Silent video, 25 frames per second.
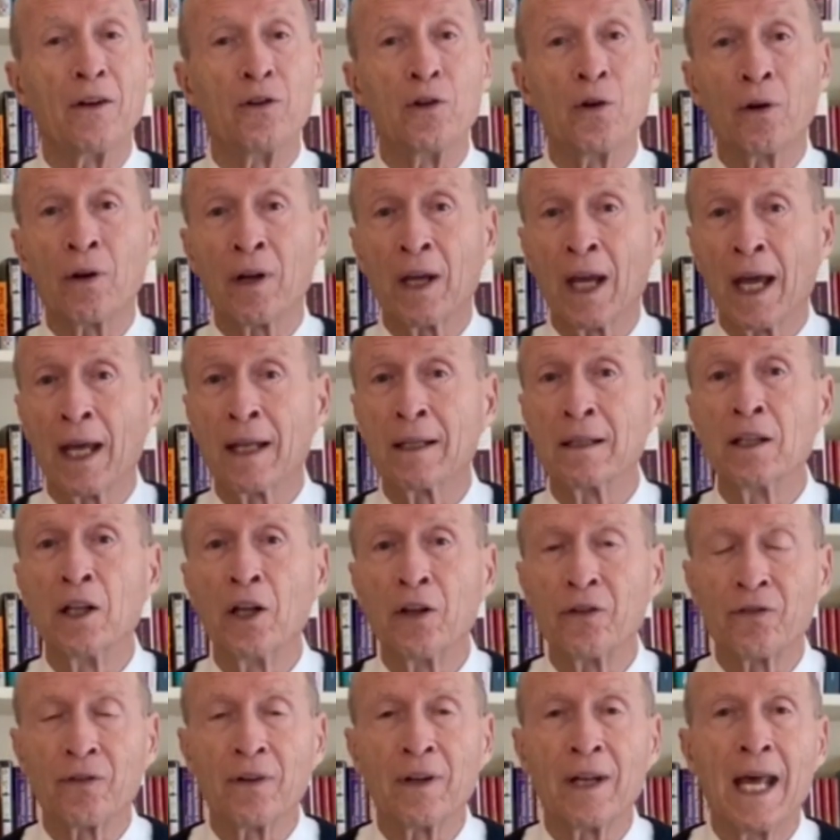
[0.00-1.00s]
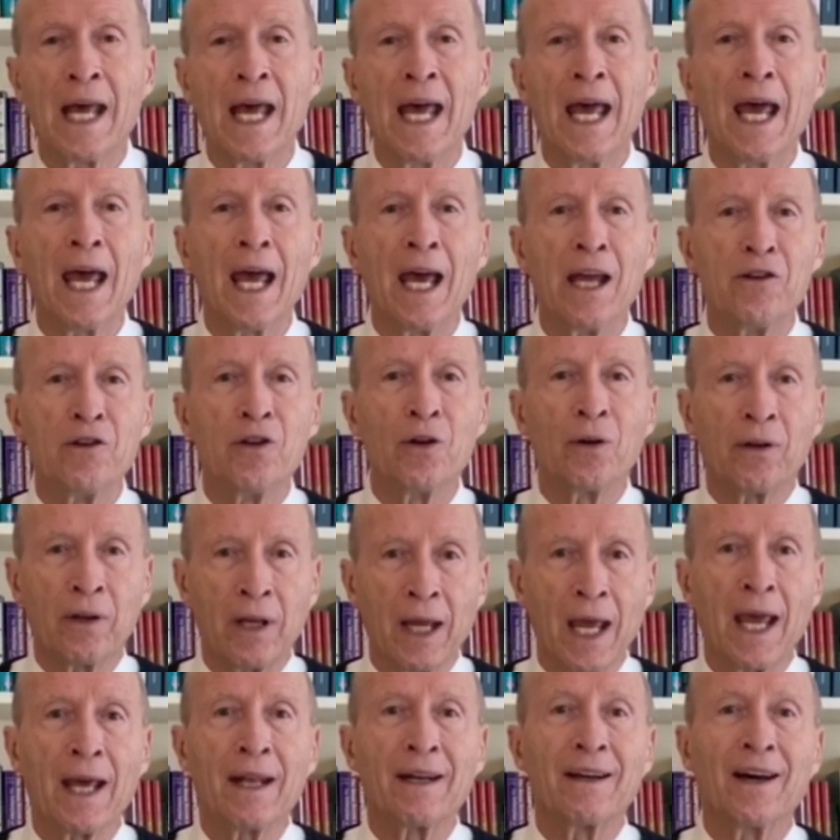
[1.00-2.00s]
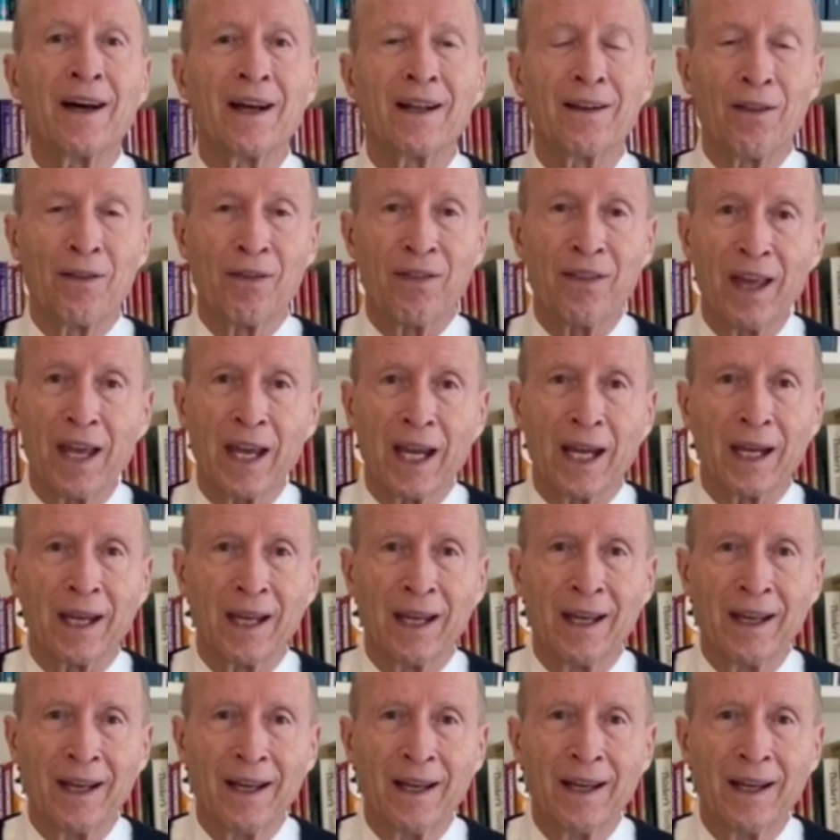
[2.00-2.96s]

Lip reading: you can't listen and you cannot think.